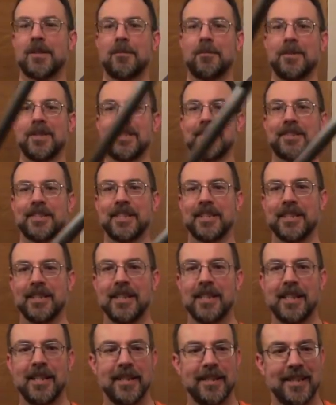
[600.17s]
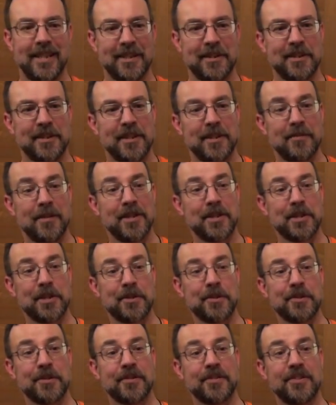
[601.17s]
But yes, the
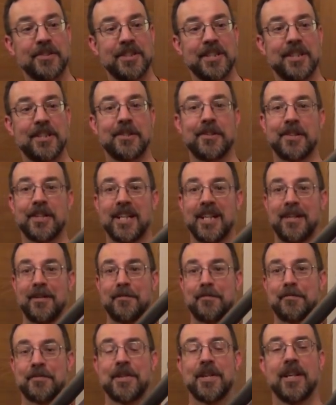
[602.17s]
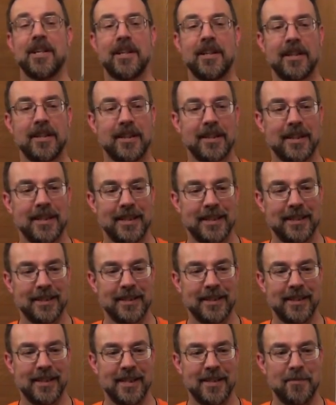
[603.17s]
original did not have
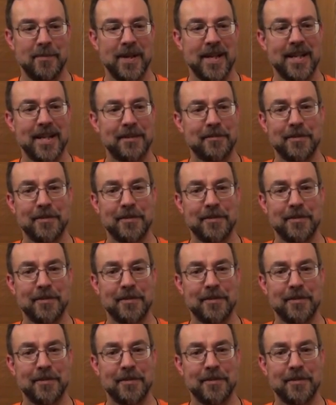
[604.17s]
a bayonet